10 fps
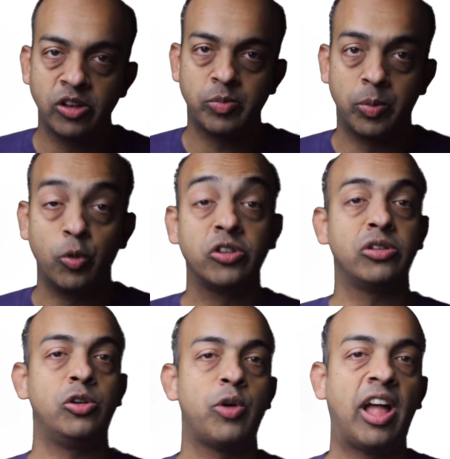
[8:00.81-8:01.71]
is
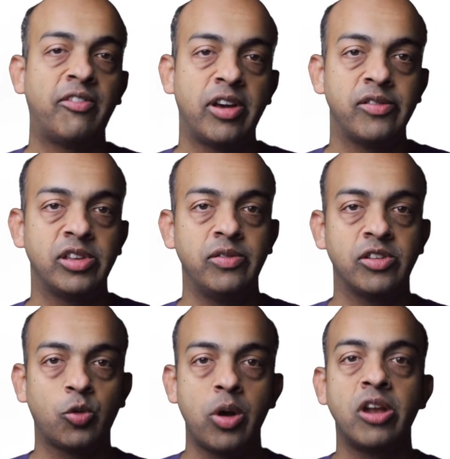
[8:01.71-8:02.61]
proportional to alpha FCV
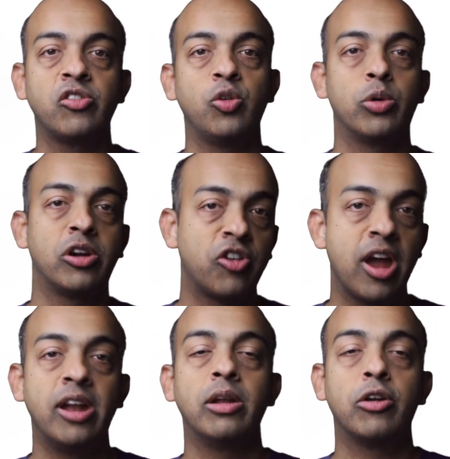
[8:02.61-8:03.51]
square. So you want to try
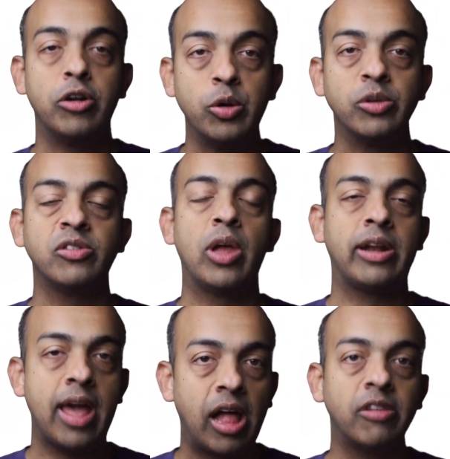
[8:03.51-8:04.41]
and reduce
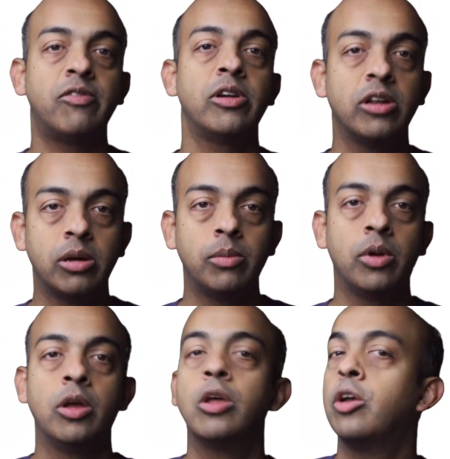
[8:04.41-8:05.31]
that alpha term
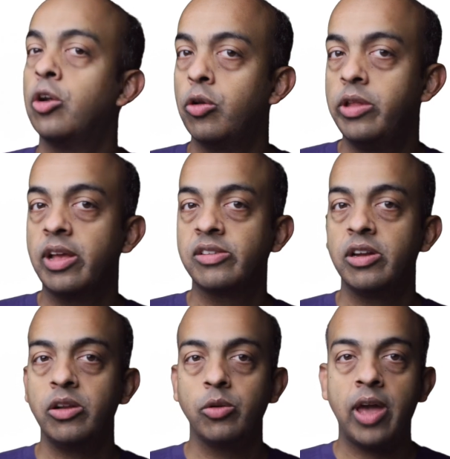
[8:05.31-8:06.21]
to the
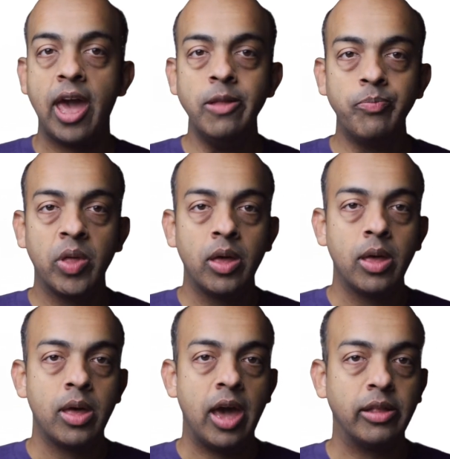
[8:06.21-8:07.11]
extent you can.
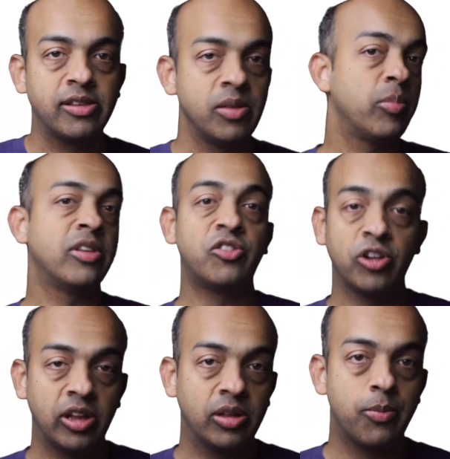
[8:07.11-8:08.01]
And the simplest
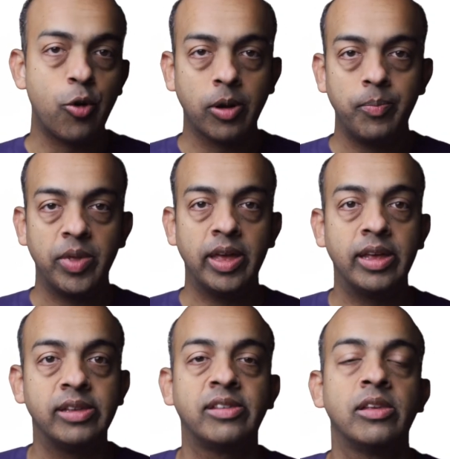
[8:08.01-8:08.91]
trick in the book
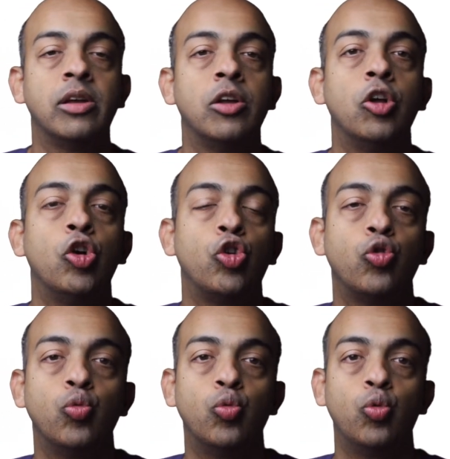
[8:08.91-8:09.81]
is
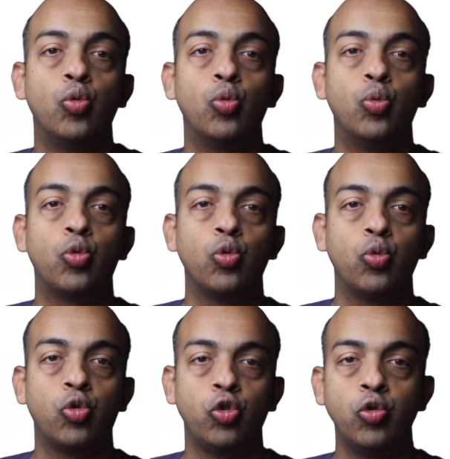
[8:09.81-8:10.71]
to
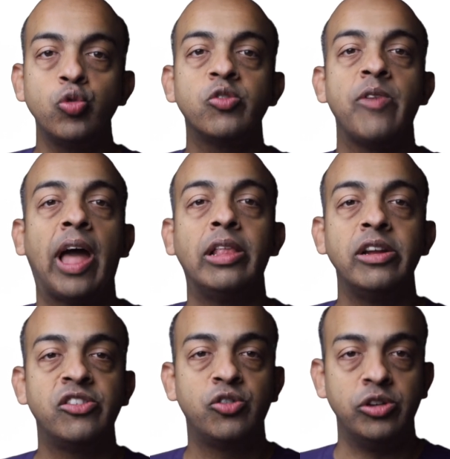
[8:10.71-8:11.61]
use
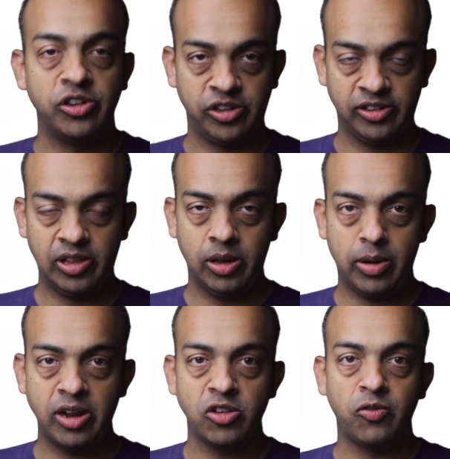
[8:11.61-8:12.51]
valids judiciously,
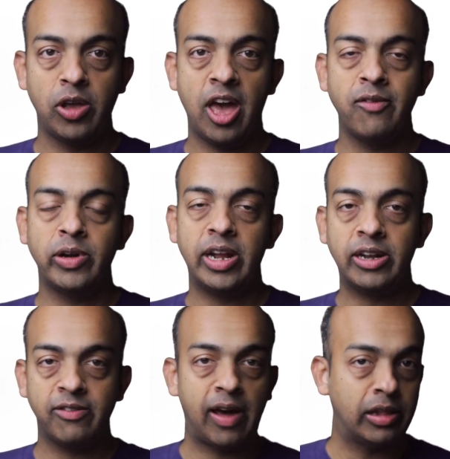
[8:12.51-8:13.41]
right? So if you have a
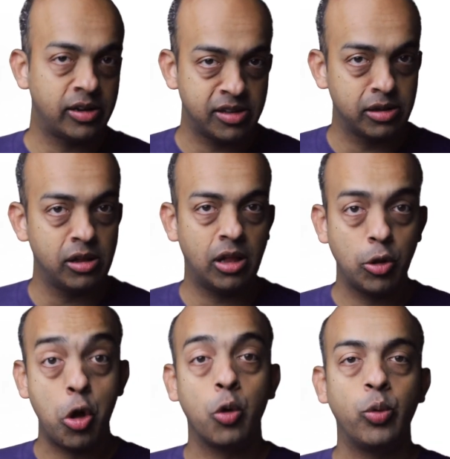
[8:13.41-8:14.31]
data valid signal
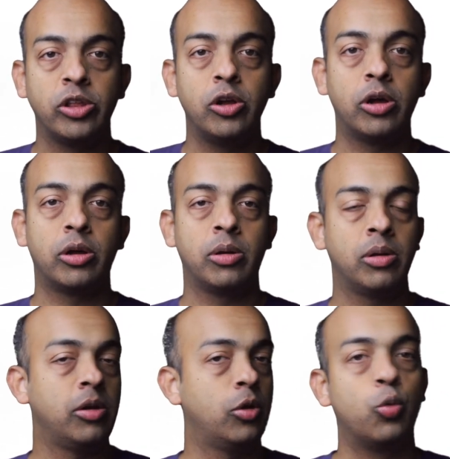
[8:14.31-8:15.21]
along with your
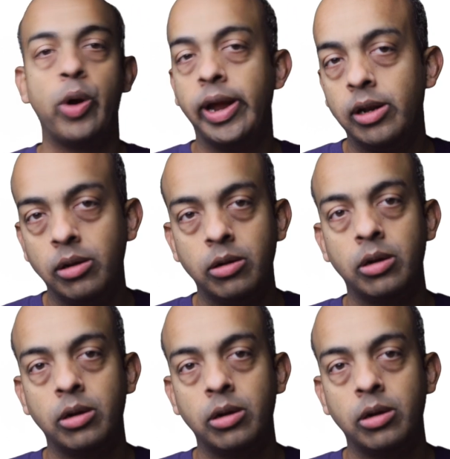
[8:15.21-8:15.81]
wide